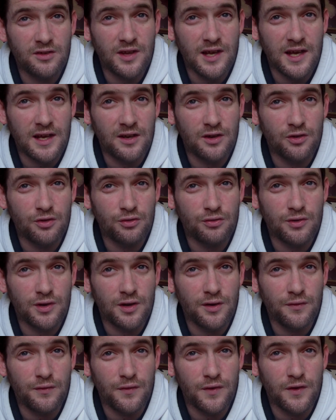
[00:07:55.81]
cannons or
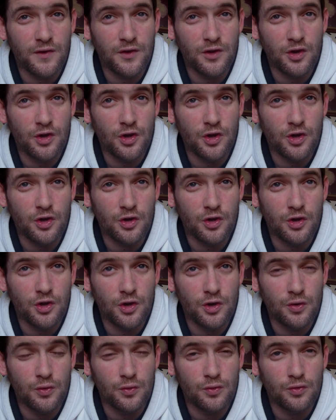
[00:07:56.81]
anything that you could
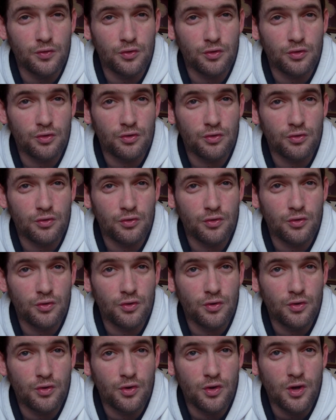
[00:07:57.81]
use,
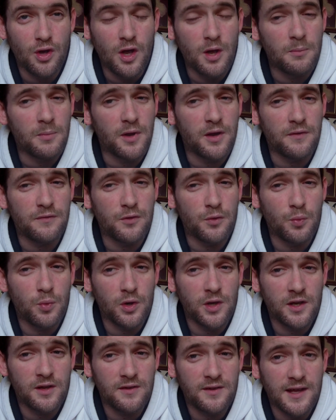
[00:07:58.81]
but if you
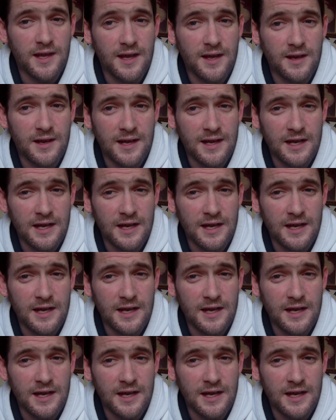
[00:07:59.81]
wanted to get an